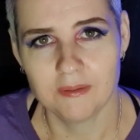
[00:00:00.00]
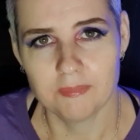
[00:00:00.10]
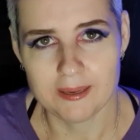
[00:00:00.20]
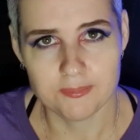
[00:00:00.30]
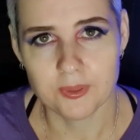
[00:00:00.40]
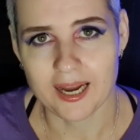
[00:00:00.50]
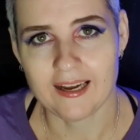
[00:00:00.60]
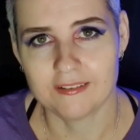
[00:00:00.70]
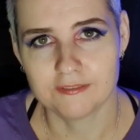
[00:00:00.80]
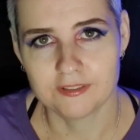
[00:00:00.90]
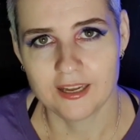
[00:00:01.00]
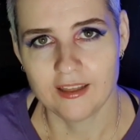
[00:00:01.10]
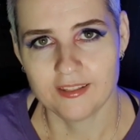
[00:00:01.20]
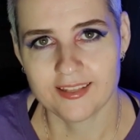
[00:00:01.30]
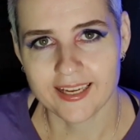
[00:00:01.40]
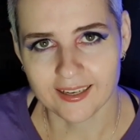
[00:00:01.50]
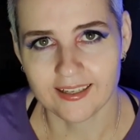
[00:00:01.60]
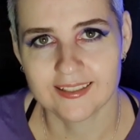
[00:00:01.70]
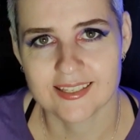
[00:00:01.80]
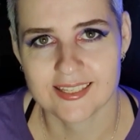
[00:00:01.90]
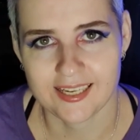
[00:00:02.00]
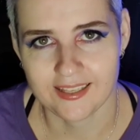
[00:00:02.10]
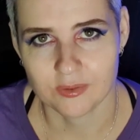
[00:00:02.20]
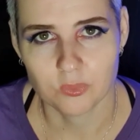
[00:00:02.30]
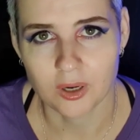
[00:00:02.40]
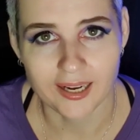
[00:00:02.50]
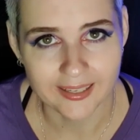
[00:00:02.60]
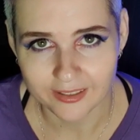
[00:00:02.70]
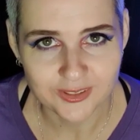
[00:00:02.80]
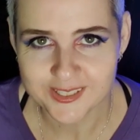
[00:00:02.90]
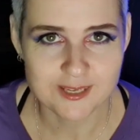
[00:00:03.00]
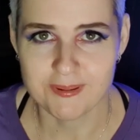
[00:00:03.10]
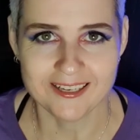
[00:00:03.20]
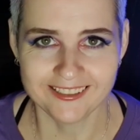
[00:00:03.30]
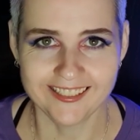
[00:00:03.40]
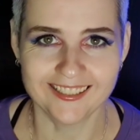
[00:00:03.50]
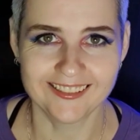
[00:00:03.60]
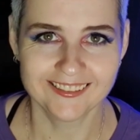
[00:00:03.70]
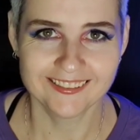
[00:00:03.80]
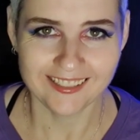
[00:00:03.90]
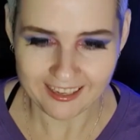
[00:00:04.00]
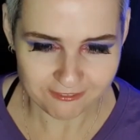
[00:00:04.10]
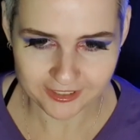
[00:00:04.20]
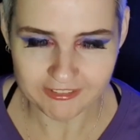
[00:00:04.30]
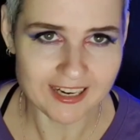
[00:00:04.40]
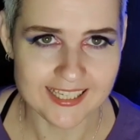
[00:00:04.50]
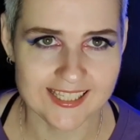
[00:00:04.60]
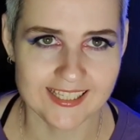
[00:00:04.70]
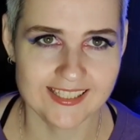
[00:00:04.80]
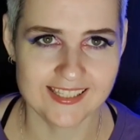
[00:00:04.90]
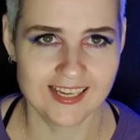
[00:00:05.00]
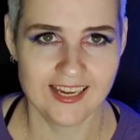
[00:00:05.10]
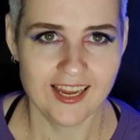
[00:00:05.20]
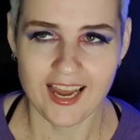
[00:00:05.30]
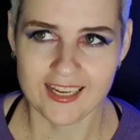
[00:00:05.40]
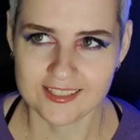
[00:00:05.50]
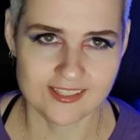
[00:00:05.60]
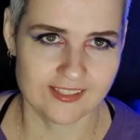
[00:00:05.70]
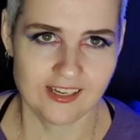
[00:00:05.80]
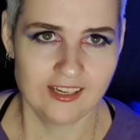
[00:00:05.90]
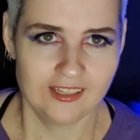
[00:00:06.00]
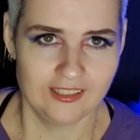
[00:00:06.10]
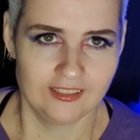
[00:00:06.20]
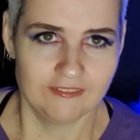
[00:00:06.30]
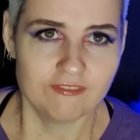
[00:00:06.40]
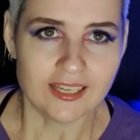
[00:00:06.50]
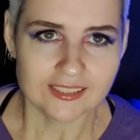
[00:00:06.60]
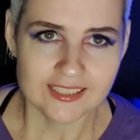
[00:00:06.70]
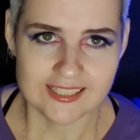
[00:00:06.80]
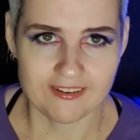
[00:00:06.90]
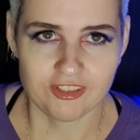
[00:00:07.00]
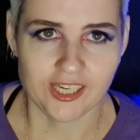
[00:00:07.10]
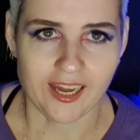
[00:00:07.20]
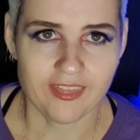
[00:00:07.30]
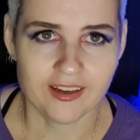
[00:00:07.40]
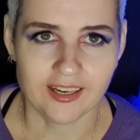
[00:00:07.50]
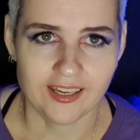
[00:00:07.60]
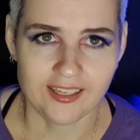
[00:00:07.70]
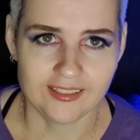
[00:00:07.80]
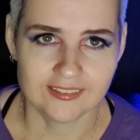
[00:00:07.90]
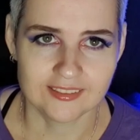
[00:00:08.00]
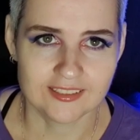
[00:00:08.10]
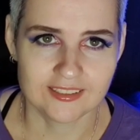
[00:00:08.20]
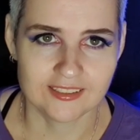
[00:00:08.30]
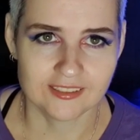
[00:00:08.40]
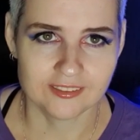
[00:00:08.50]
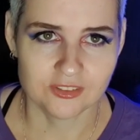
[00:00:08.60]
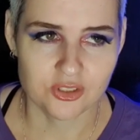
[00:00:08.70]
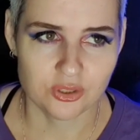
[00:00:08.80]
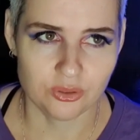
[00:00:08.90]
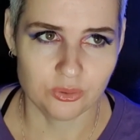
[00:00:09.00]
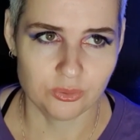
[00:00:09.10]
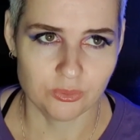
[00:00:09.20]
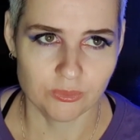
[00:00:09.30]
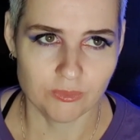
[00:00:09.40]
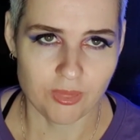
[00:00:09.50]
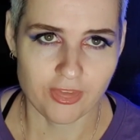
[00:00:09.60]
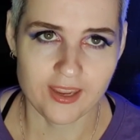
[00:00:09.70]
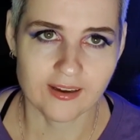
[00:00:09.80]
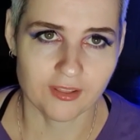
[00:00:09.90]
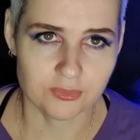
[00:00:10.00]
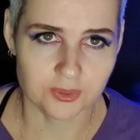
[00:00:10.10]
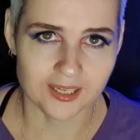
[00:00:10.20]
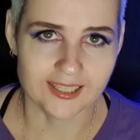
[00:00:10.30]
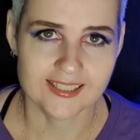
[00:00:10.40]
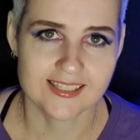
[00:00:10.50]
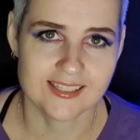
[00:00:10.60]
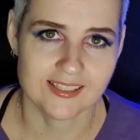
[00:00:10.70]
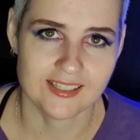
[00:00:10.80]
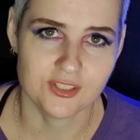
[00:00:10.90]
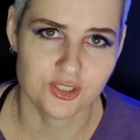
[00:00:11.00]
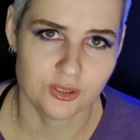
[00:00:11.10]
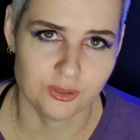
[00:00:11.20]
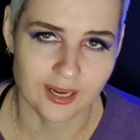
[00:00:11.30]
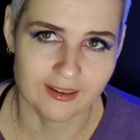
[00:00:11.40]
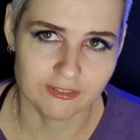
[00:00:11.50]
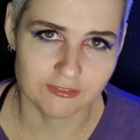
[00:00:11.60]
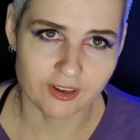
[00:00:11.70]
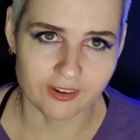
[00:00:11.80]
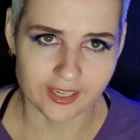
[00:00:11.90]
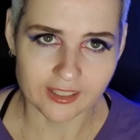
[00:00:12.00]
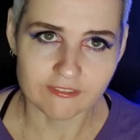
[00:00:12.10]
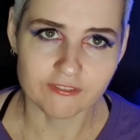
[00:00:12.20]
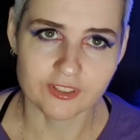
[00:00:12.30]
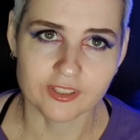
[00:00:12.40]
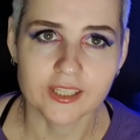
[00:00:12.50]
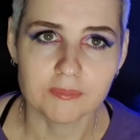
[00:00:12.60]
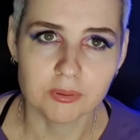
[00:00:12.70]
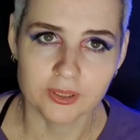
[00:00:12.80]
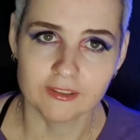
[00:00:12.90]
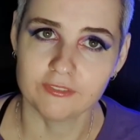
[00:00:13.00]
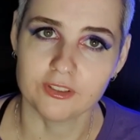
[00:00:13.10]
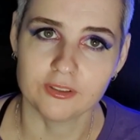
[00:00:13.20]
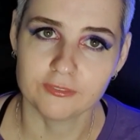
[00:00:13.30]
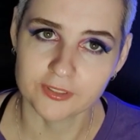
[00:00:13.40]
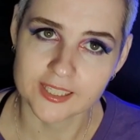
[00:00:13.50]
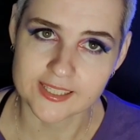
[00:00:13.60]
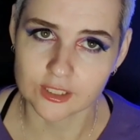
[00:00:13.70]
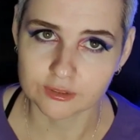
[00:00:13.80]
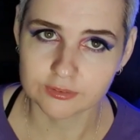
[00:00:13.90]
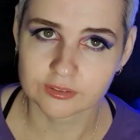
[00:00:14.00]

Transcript: people have, that they can't see that white are not superior. Every race is as valid as every other, and to think otherwise is to have a very inferior point of view for yourself,